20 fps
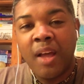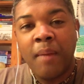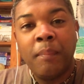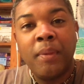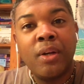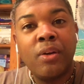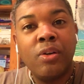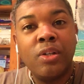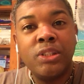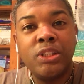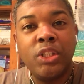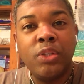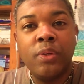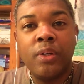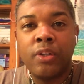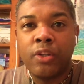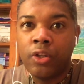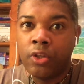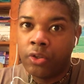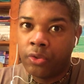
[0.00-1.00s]
because you are
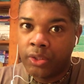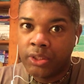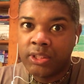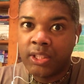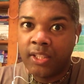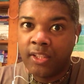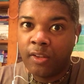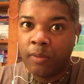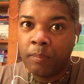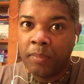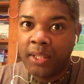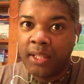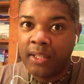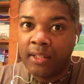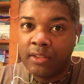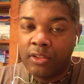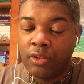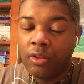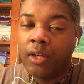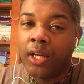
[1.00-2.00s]
curious little
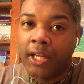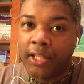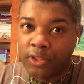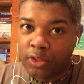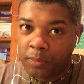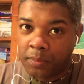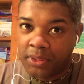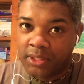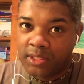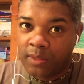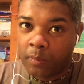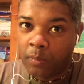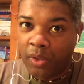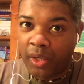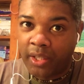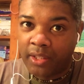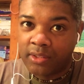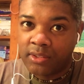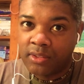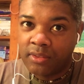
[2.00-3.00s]
peanut. You like to be
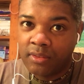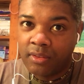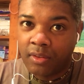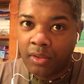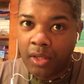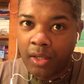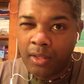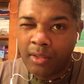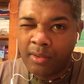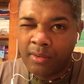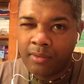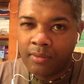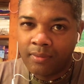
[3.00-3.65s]
surprised, okay?